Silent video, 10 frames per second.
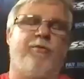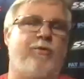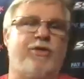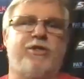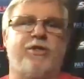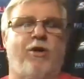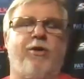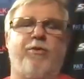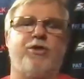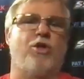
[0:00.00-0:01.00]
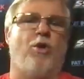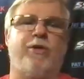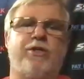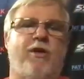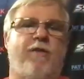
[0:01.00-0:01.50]
it, there was so, there was so
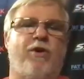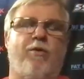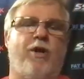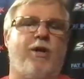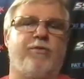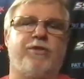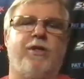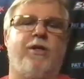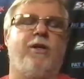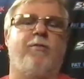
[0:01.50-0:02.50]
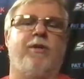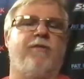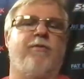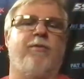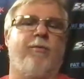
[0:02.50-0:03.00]
much stuff going on. It was
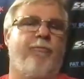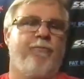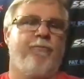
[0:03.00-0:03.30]
unbelievable.